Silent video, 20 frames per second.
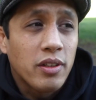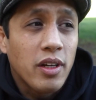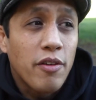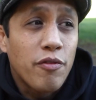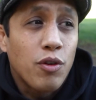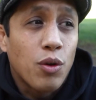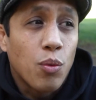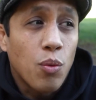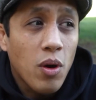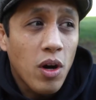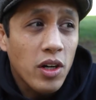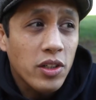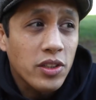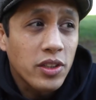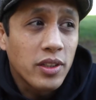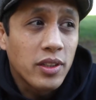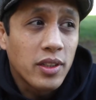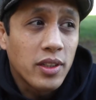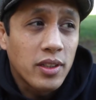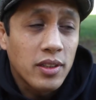if you're
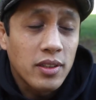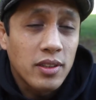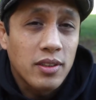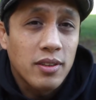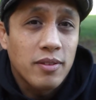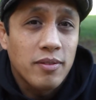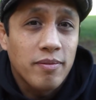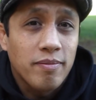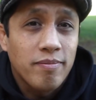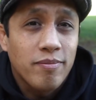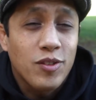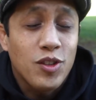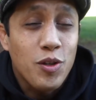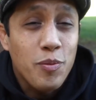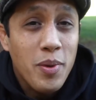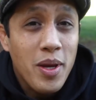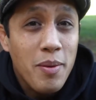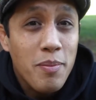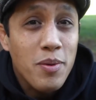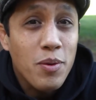watching this, you
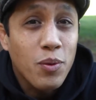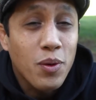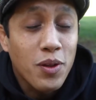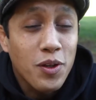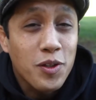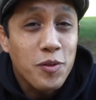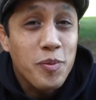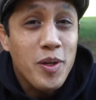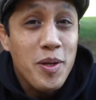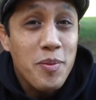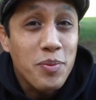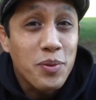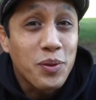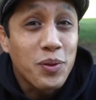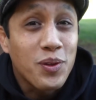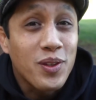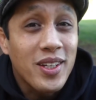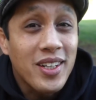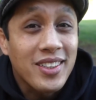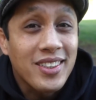may be one of those people who
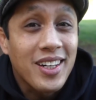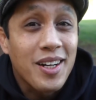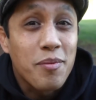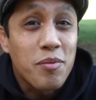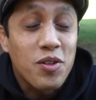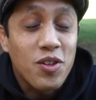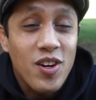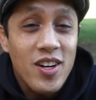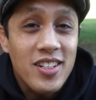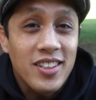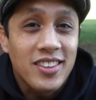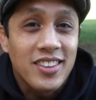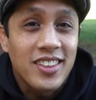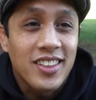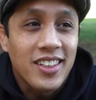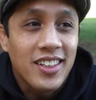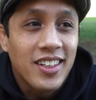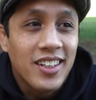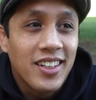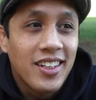think that I'm
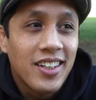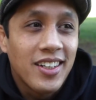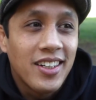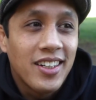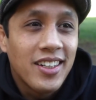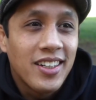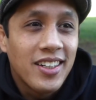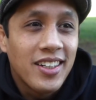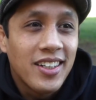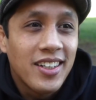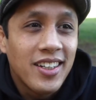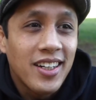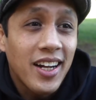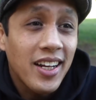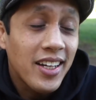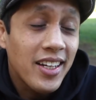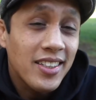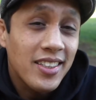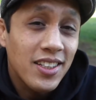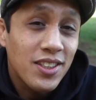crazy. And I
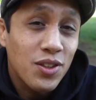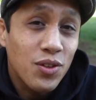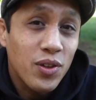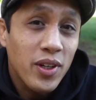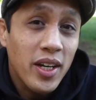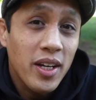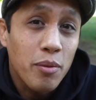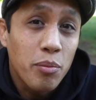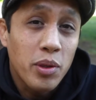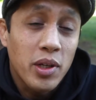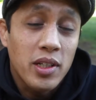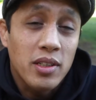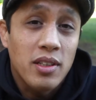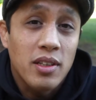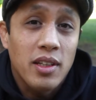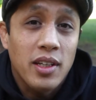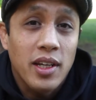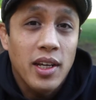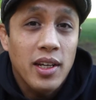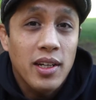guess that's okay, because in
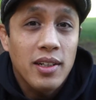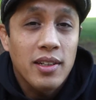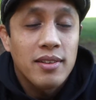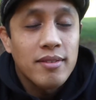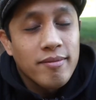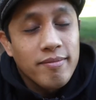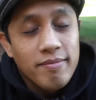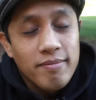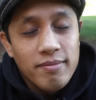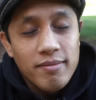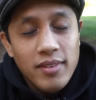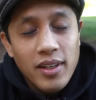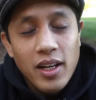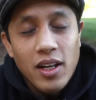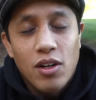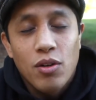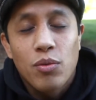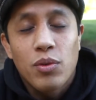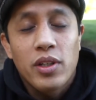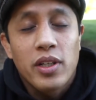the end, I
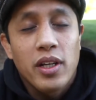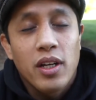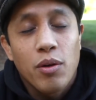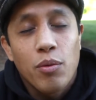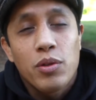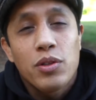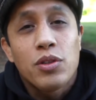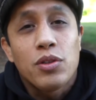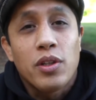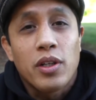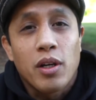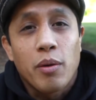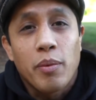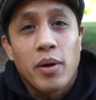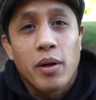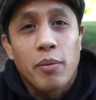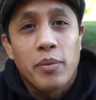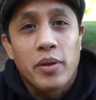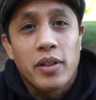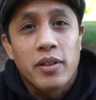don't really care what you think
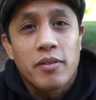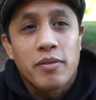about me.